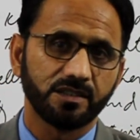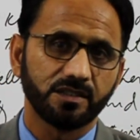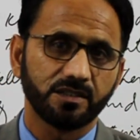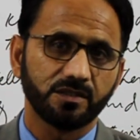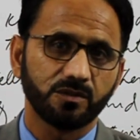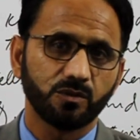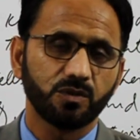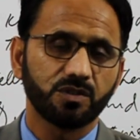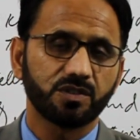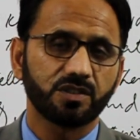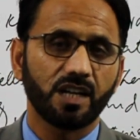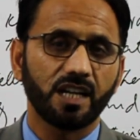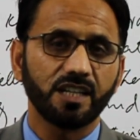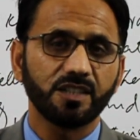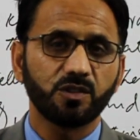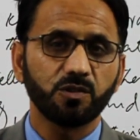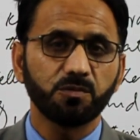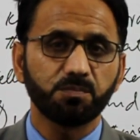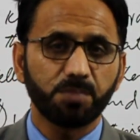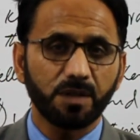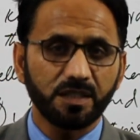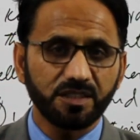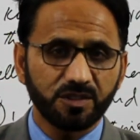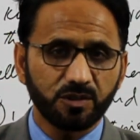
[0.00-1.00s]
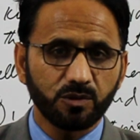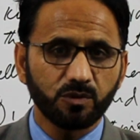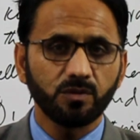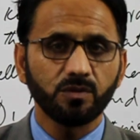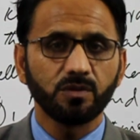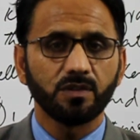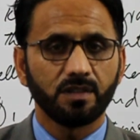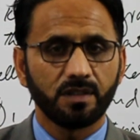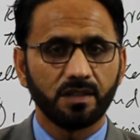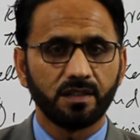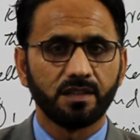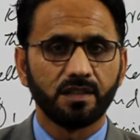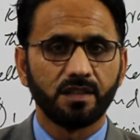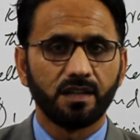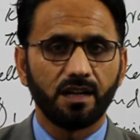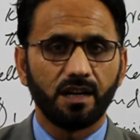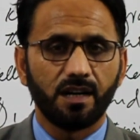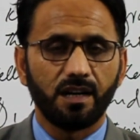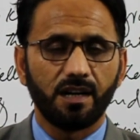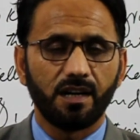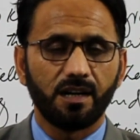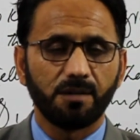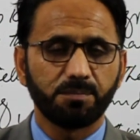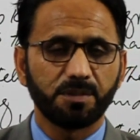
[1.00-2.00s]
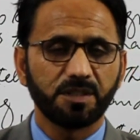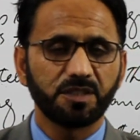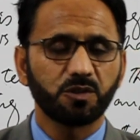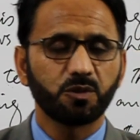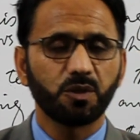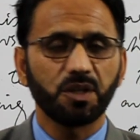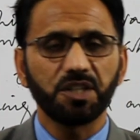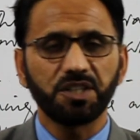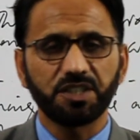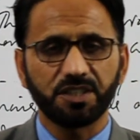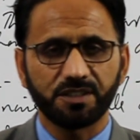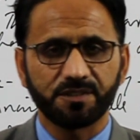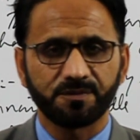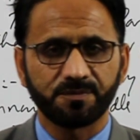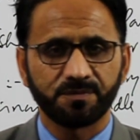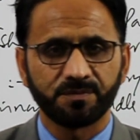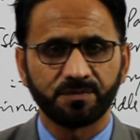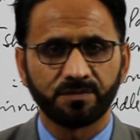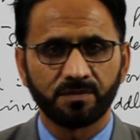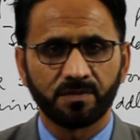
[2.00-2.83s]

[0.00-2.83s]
You try to persuade